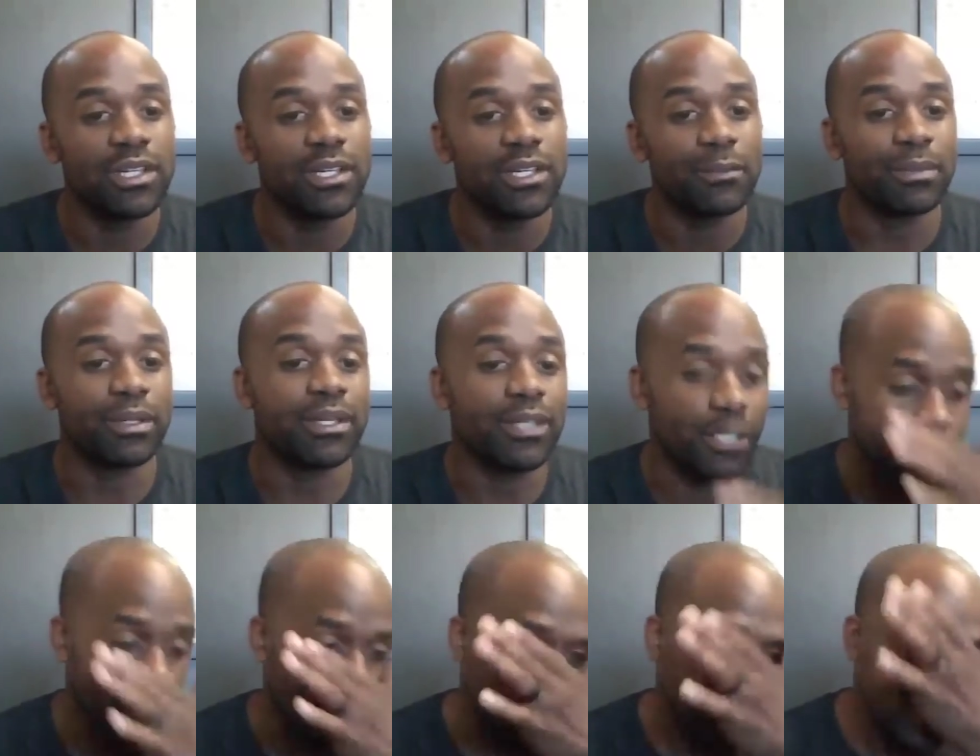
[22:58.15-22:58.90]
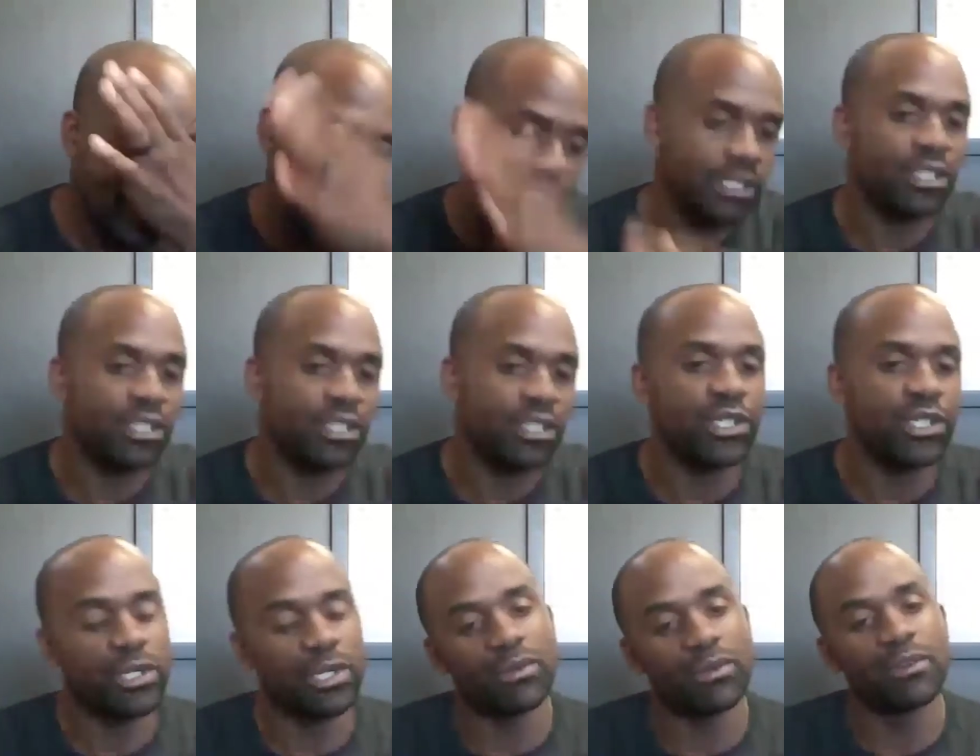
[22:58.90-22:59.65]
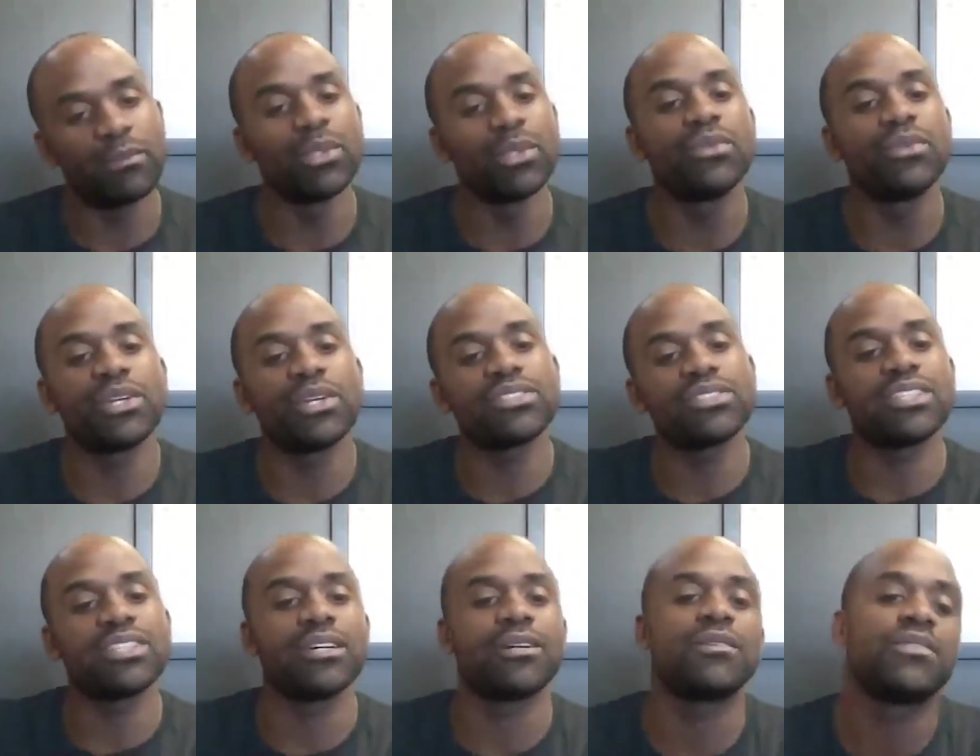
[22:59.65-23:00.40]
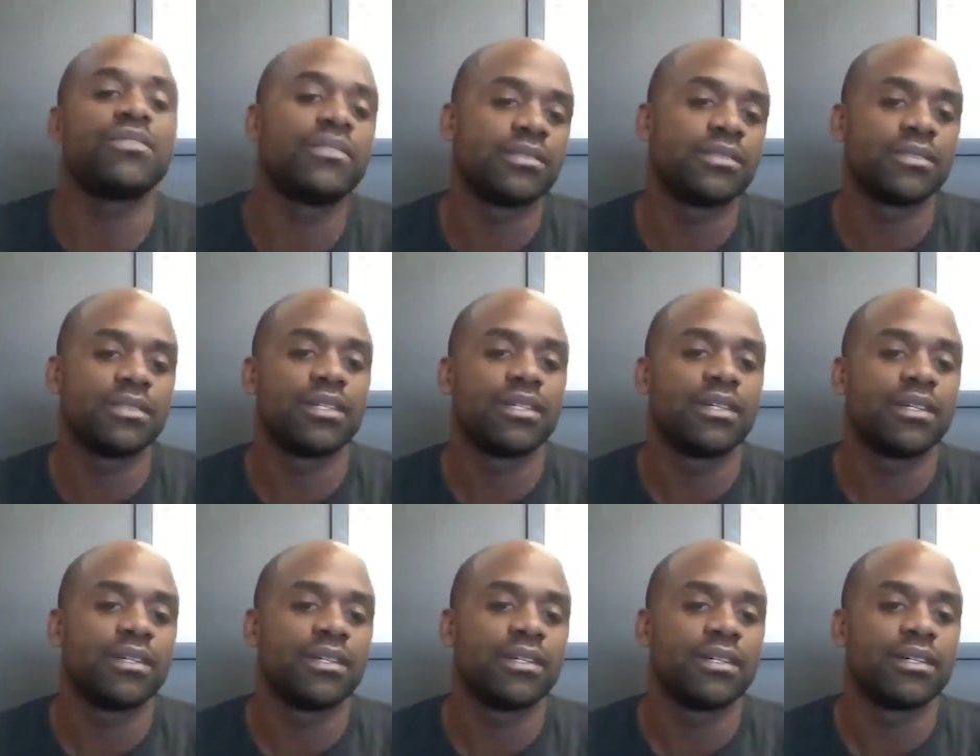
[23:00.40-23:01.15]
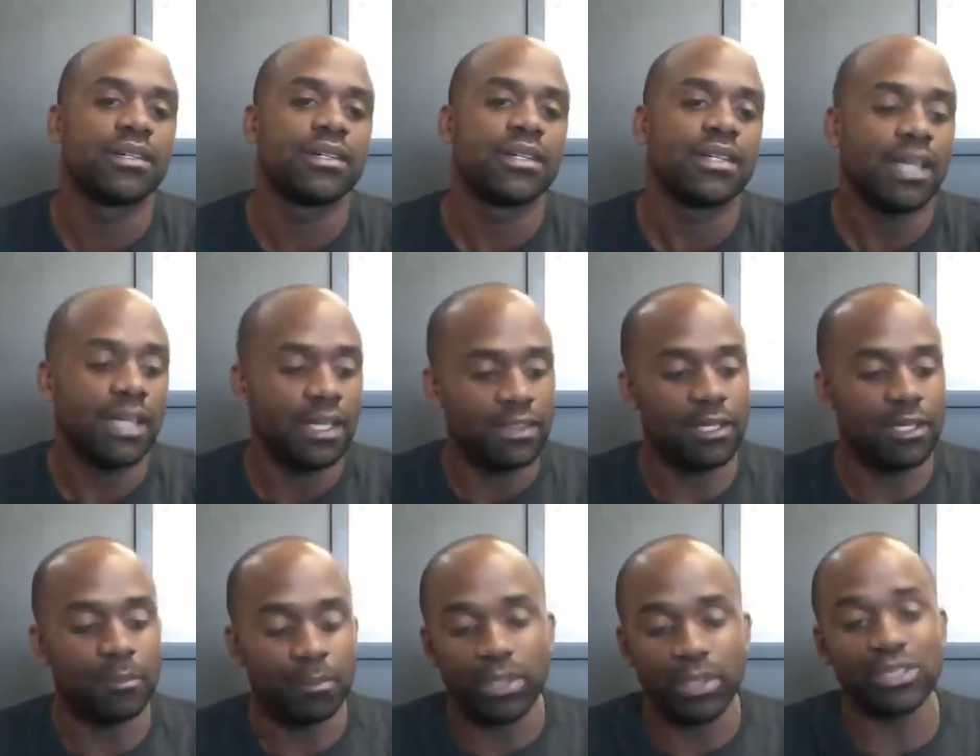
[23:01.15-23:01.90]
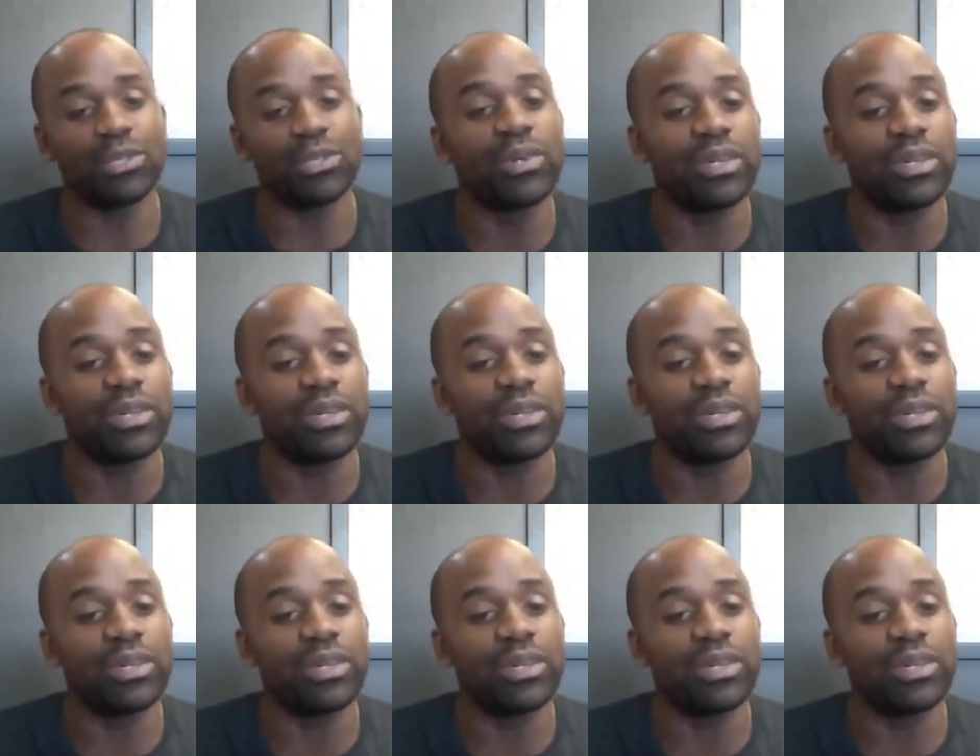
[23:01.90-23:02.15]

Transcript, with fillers: Because basically, you can remove yourself and then put someone